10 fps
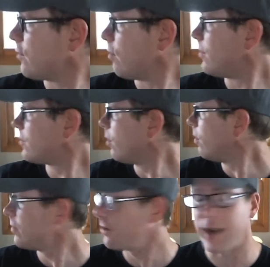almost
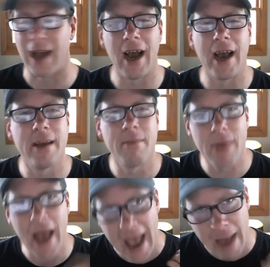over, and I am
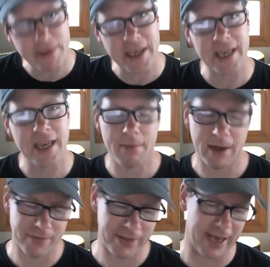happy
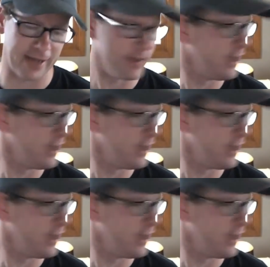about that.